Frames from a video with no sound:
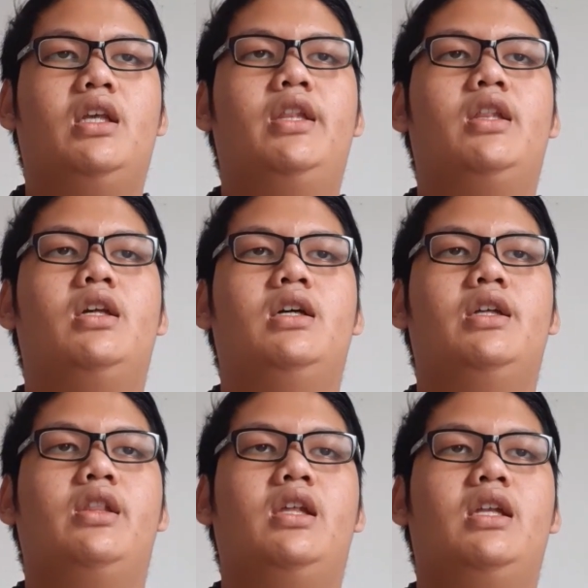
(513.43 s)
is a
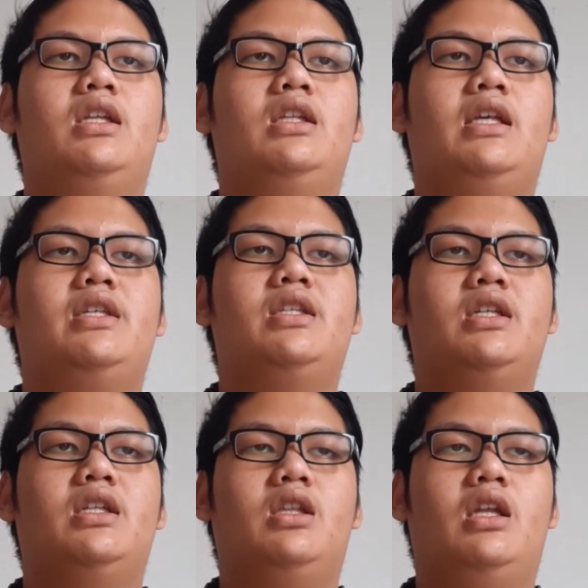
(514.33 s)

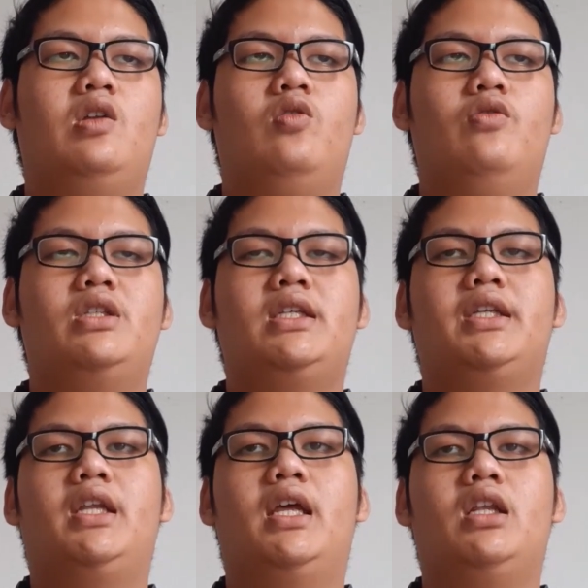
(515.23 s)
sanitation
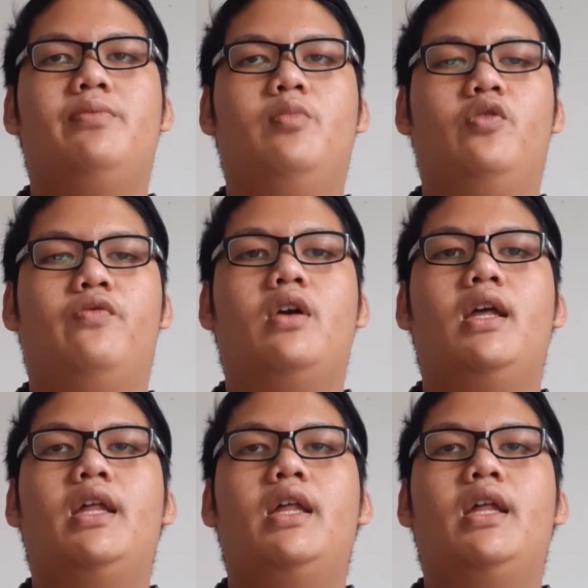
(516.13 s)
technology that removes